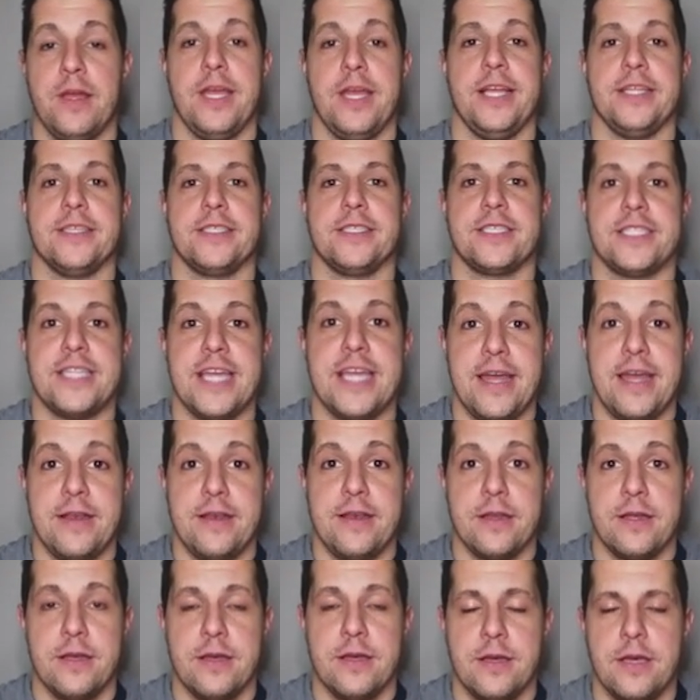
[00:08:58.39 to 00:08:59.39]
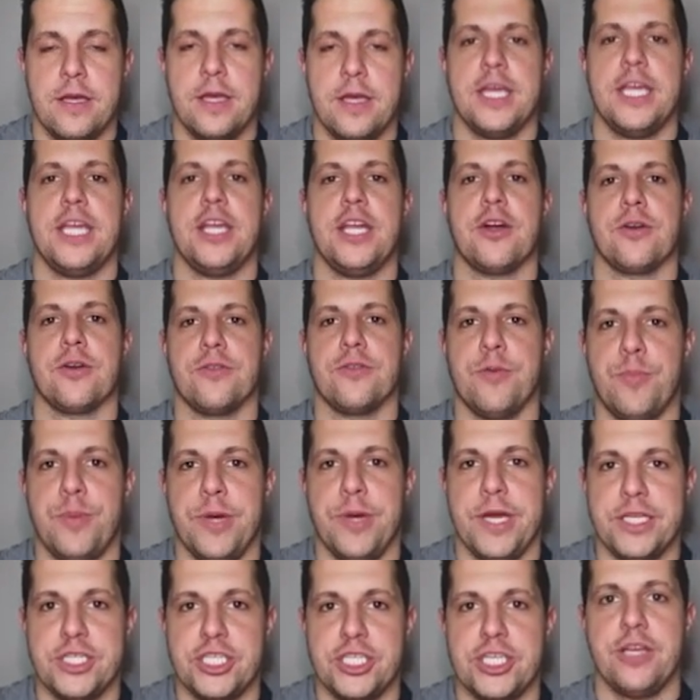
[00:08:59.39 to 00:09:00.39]
Instead, he heard the
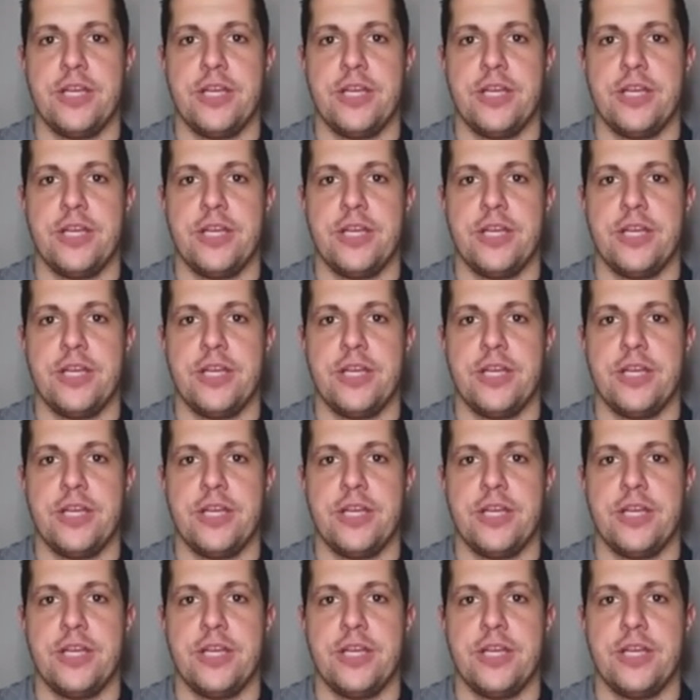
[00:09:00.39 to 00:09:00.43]
pitch.